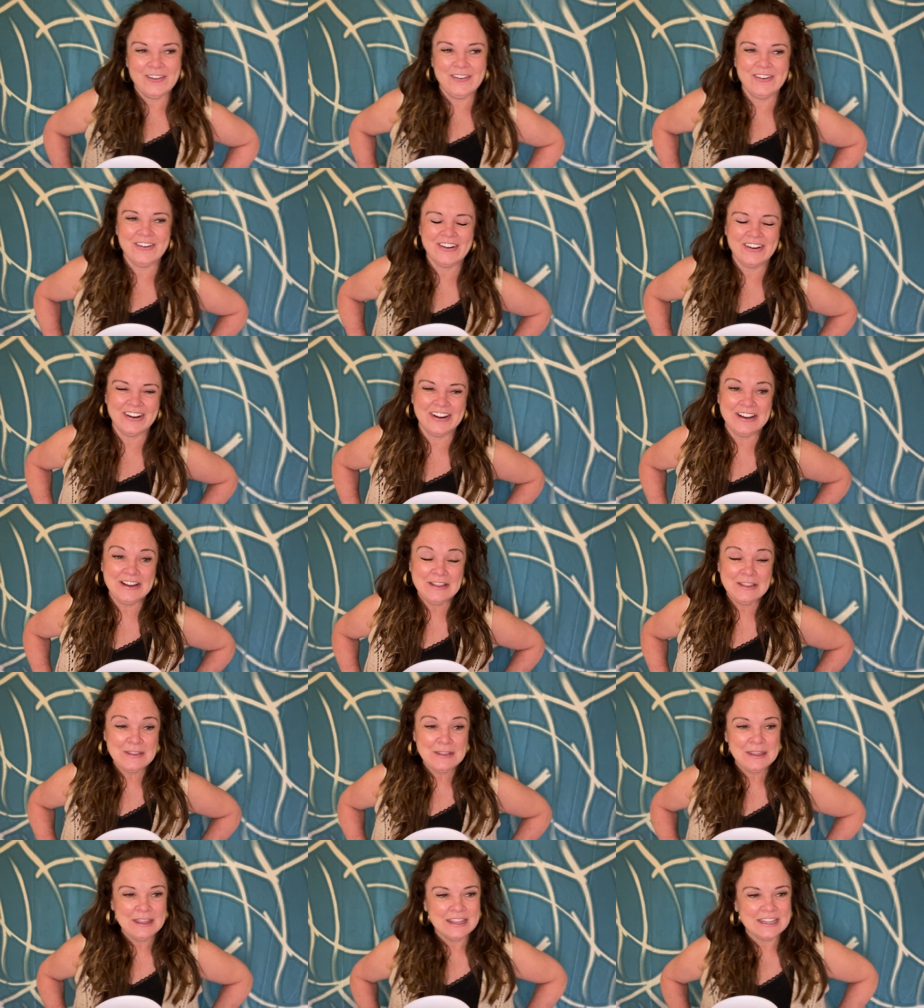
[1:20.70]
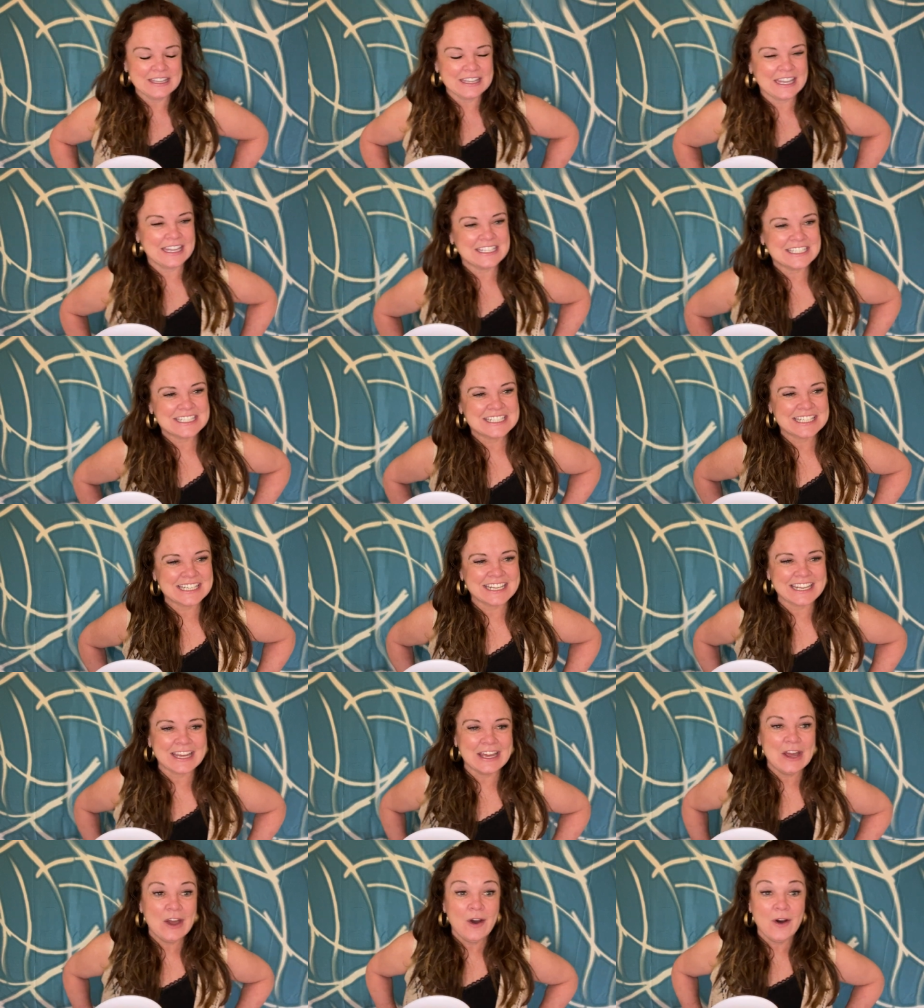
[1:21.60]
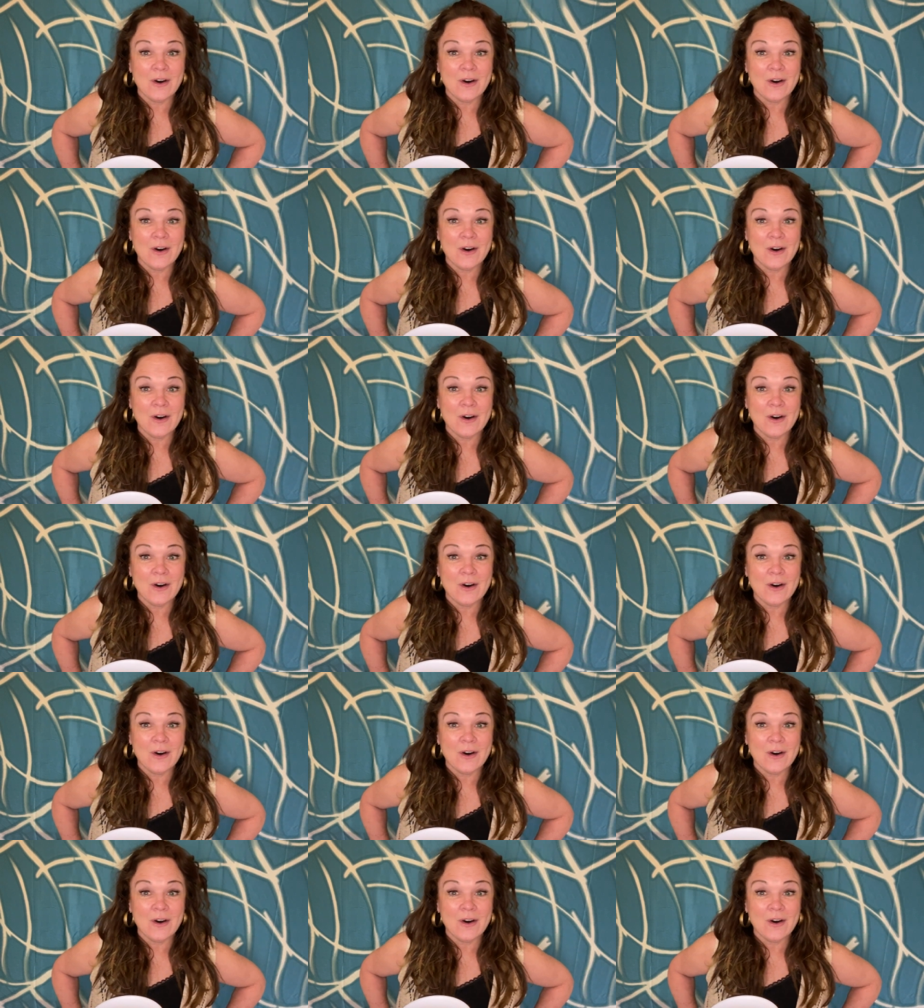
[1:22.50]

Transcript: or let's see,